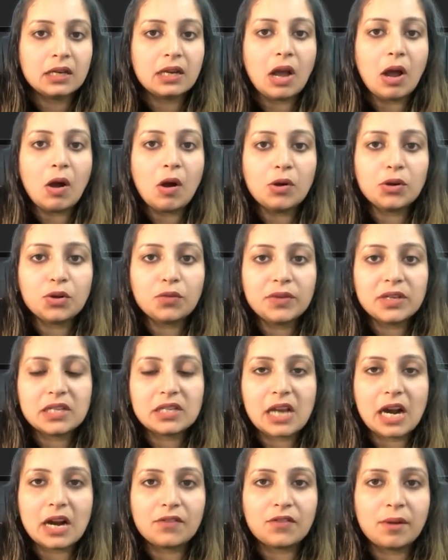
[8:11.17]
Now how do we
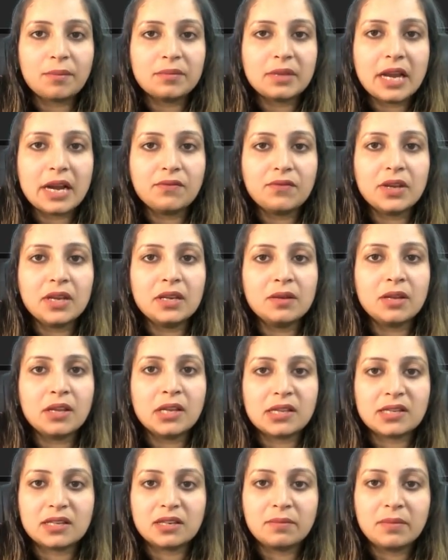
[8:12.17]
start from the end? We
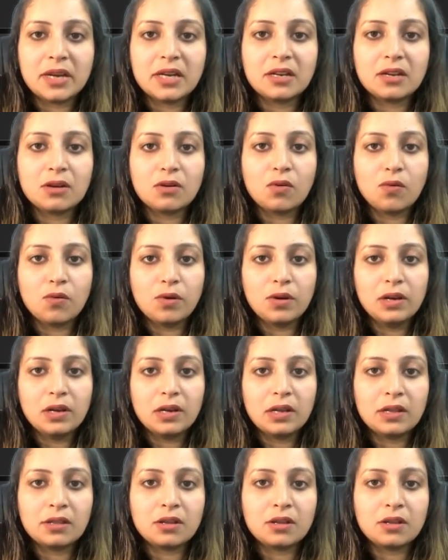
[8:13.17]
estimate a goal.